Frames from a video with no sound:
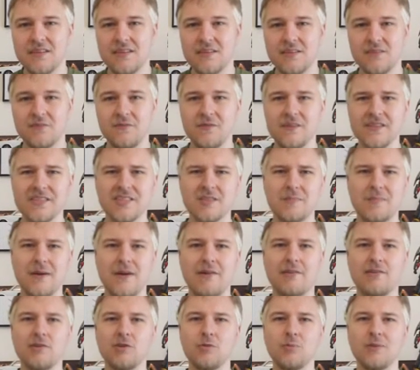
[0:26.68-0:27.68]
The first
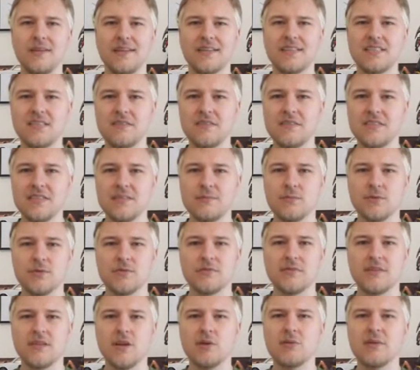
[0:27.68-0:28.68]
Paranormal Activity
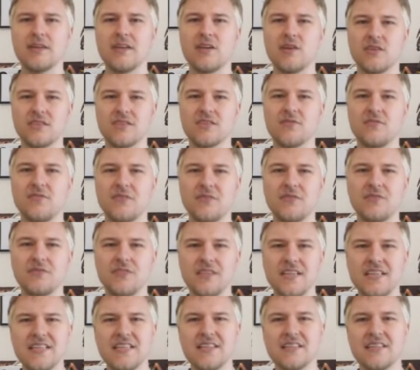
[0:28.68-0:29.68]
movie only cost
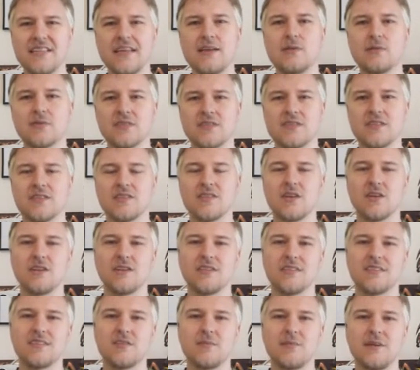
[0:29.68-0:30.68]

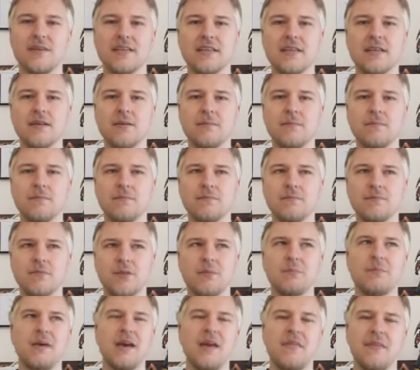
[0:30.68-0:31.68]
$15,000 to make.
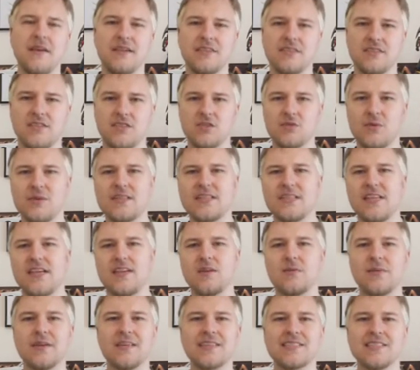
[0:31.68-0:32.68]
Compare that to
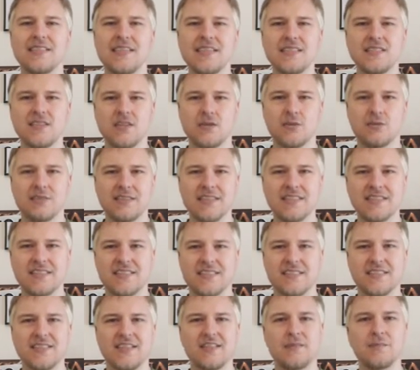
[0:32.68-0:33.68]
28 Weeks Later, released
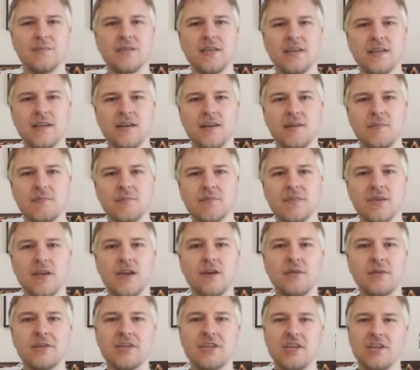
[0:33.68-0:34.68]
the same year,
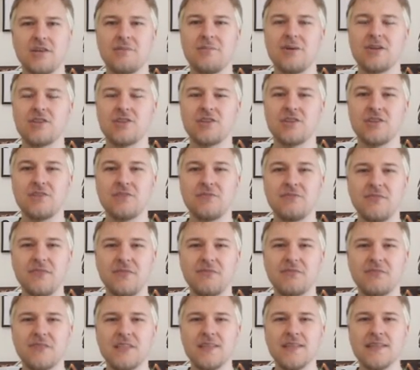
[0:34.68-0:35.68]
which had a budget of
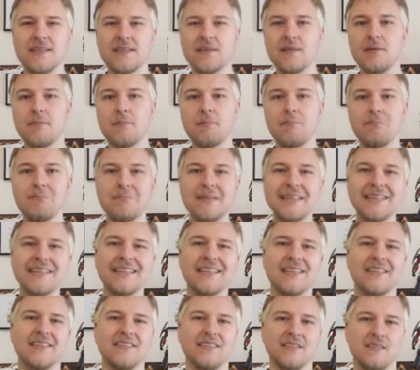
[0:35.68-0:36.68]
$15
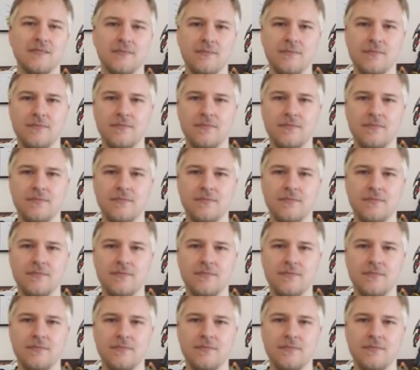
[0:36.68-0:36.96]
million.